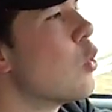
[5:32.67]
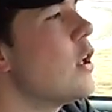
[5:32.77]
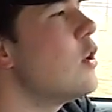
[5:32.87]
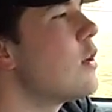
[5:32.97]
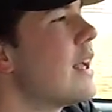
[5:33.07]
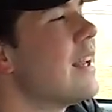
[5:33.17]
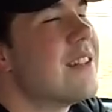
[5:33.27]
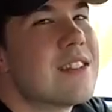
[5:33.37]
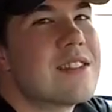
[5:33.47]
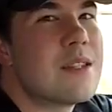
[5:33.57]
what you get
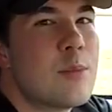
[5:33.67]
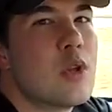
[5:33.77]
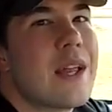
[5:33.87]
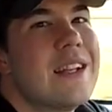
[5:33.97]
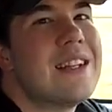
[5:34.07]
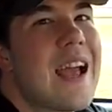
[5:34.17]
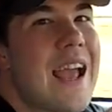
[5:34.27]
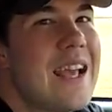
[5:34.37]
is a simulated